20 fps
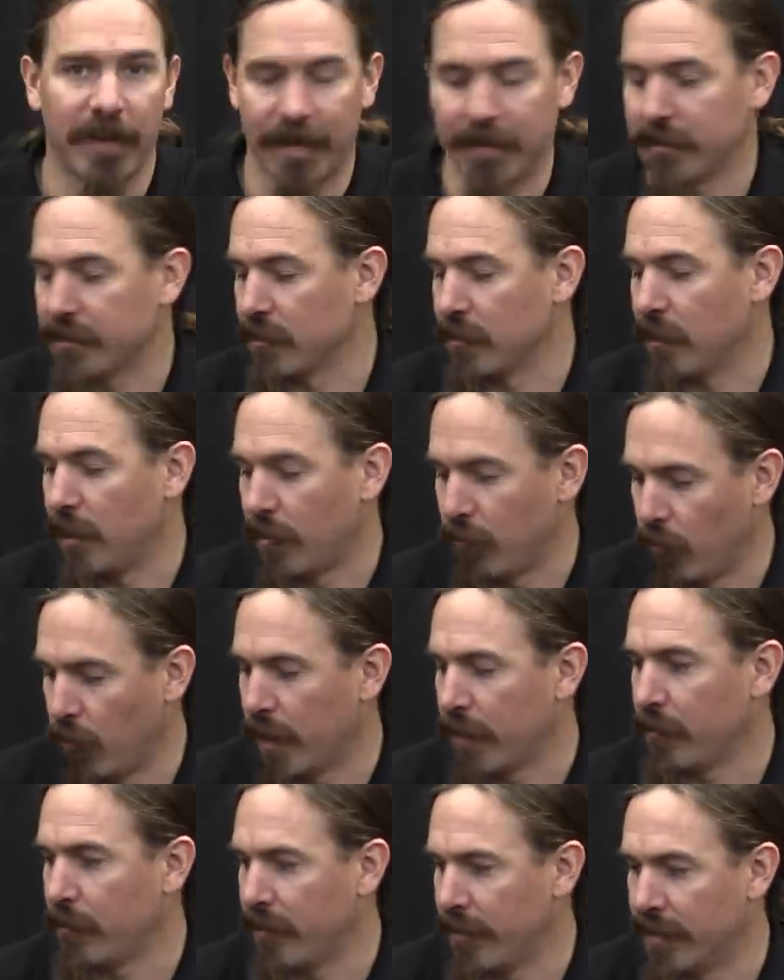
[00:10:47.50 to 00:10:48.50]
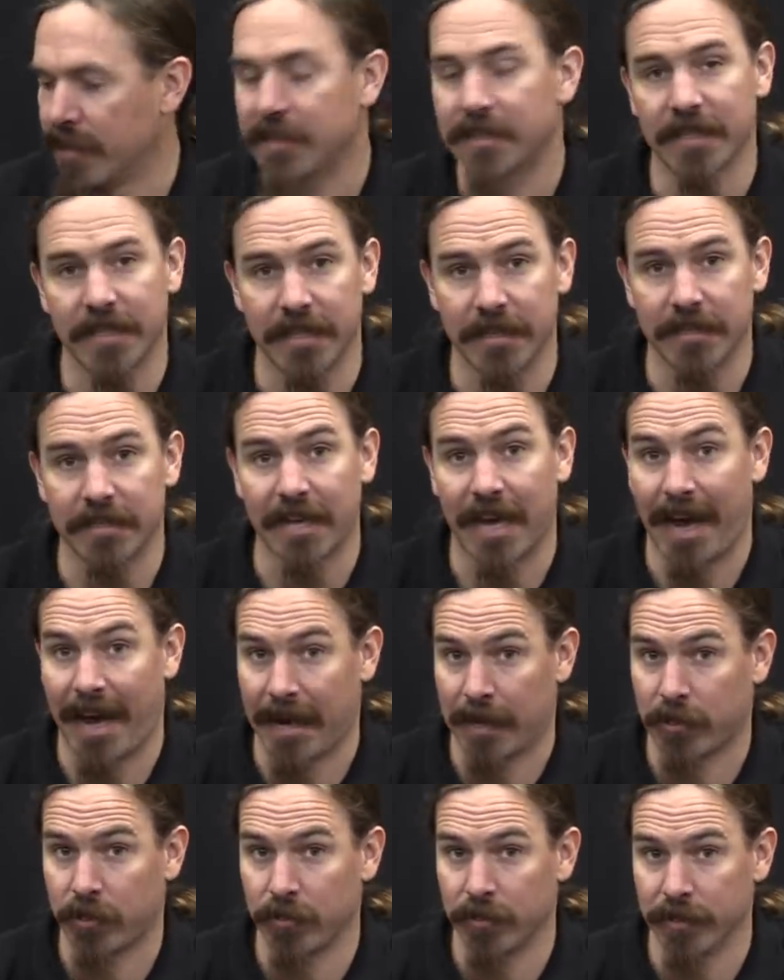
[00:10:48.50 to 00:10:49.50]
answer on whether this is
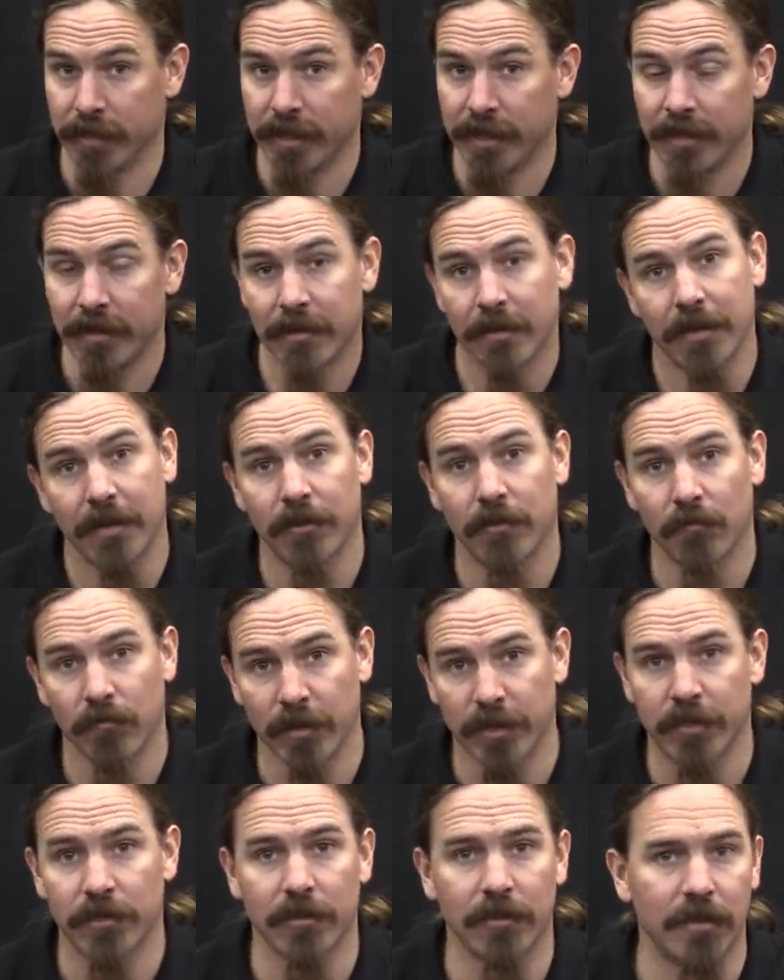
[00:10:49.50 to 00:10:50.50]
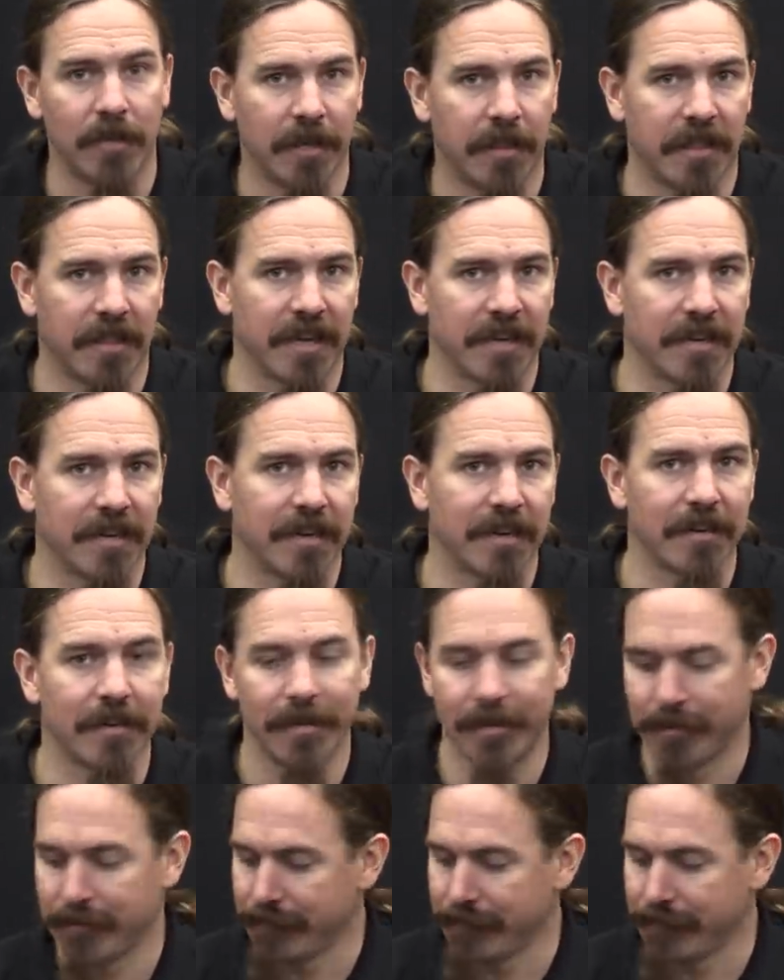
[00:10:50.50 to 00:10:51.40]
actually an original, authentic